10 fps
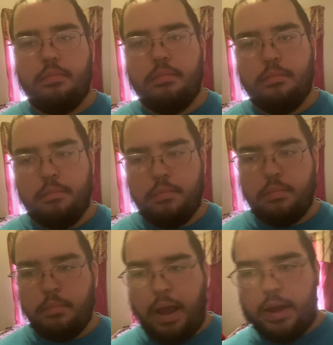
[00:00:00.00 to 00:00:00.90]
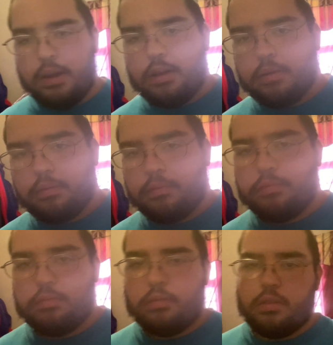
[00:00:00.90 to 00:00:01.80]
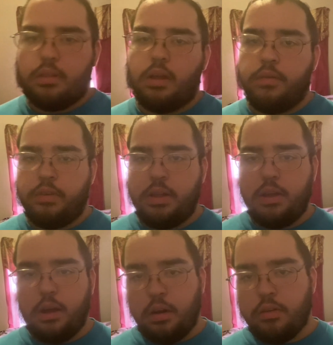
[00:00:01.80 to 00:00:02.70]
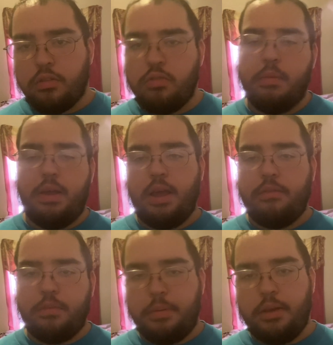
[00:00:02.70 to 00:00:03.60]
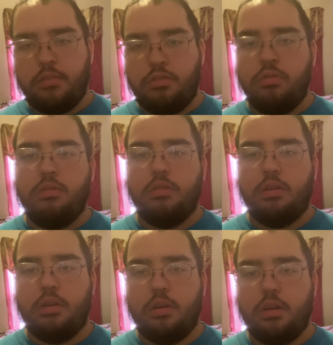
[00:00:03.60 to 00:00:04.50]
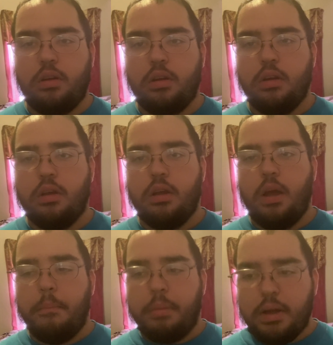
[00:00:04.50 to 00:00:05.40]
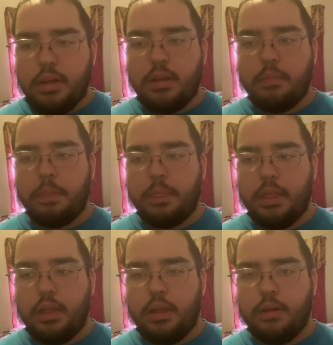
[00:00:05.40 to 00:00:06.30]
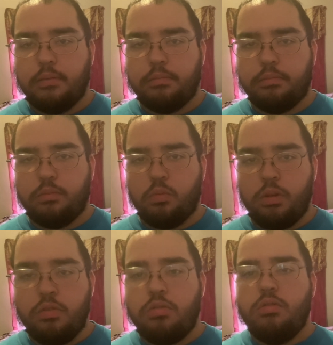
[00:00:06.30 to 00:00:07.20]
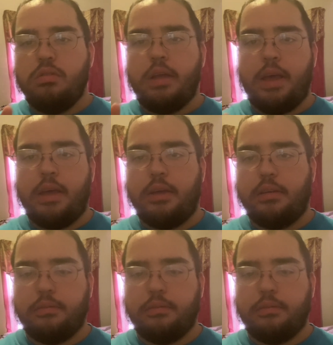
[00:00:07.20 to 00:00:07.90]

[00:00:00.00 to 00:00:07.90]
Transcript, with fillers: mana of any color you might have to pay too. But when you do that,